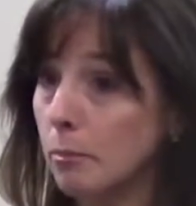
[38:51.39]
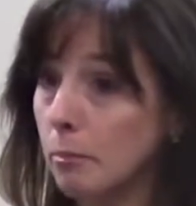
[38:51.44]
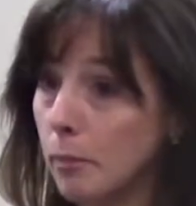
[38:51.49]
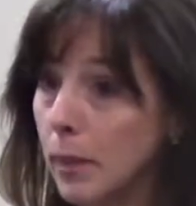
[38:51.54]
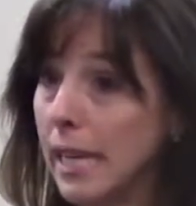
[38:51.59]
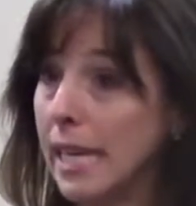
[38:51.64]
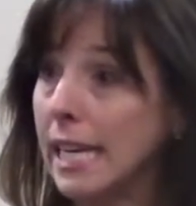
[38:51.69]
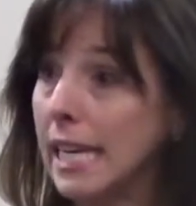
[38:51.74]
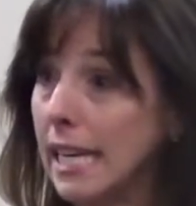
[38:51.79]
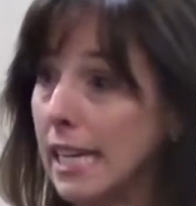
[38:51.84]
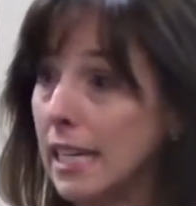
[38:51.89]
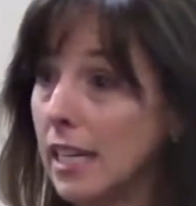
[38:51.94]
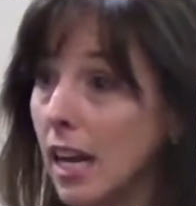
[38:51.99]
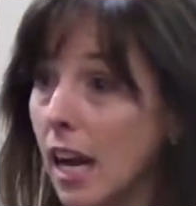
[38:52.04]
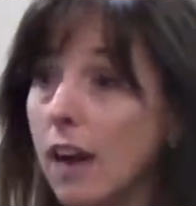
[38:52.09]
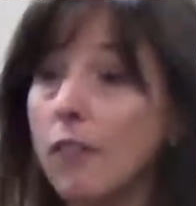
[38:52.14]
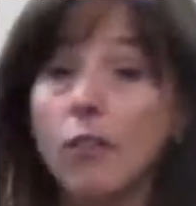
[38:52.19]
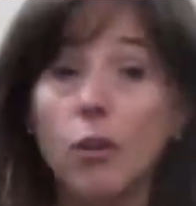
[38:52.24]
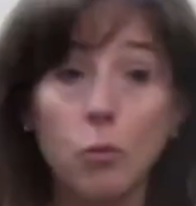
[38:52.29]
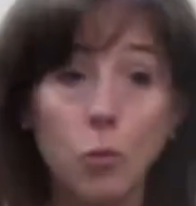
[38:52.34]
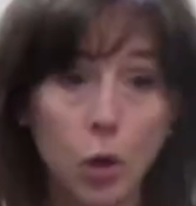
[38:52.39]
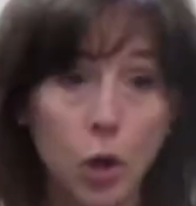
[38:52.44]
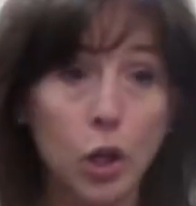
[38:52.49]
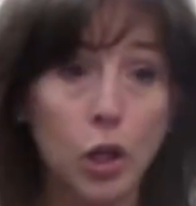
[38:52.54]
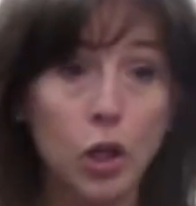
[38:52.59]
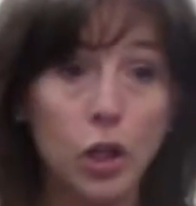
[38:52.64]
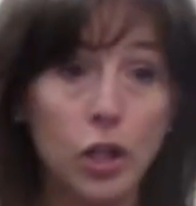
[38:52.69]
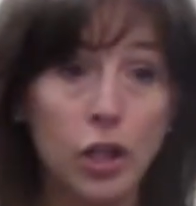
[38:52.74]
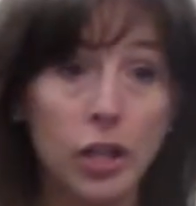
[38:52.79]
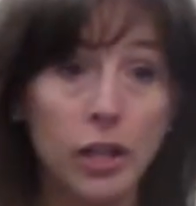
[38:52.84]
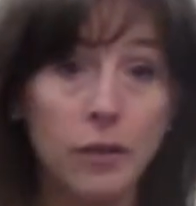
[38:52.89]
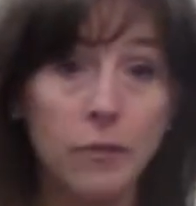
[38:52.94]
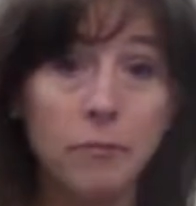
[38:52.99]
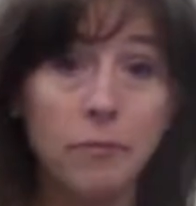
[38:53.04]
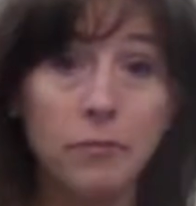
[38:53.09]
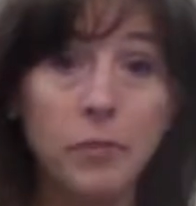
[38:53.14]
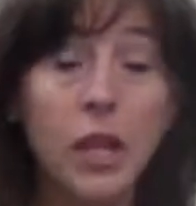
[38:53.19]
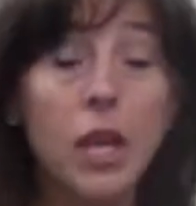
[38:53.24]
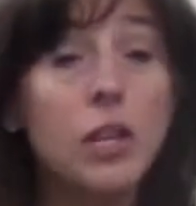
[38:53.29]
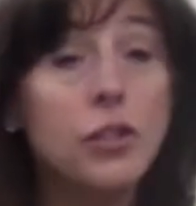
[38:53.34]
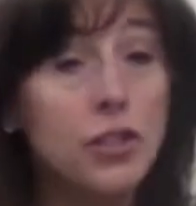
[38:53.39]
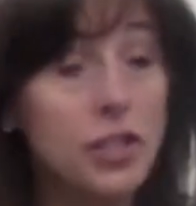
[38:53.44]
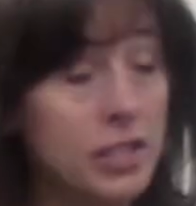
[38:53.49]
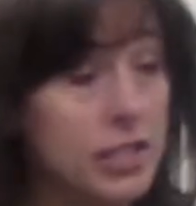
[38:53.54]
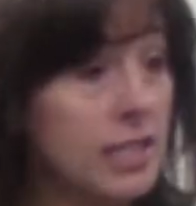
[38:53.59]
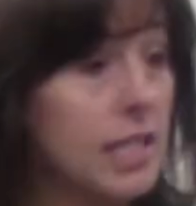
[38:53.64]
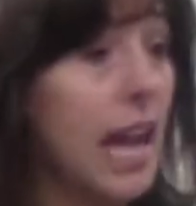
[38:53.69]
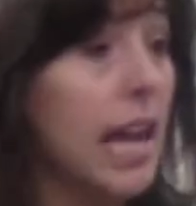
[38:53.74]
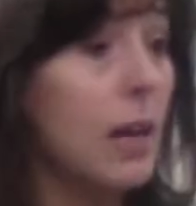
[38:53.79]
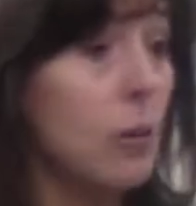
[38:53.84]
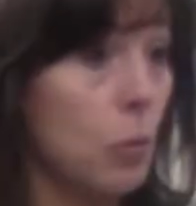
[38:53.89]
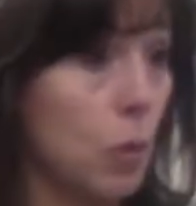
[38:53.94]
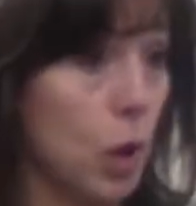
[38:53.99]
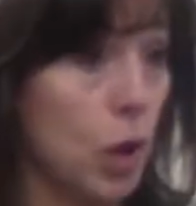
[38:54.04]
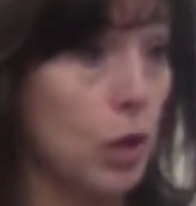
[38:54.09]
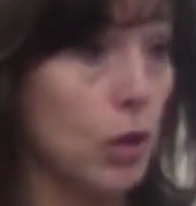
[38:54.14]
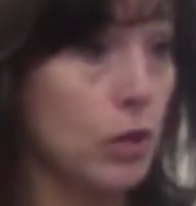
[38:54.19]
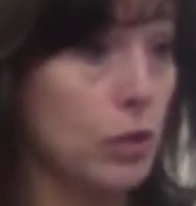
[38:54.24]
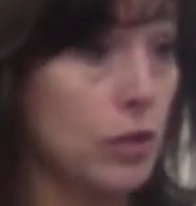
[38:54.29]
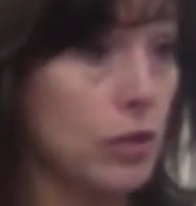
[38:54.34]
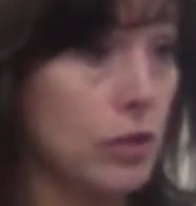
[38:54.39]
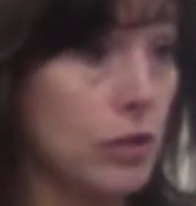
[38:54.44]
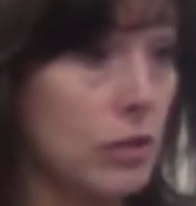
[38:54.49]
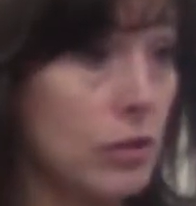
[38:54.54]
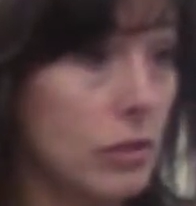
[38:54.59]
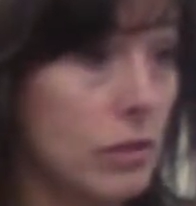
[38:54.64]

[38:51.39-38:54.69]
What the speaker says: meaning of a word to sight words.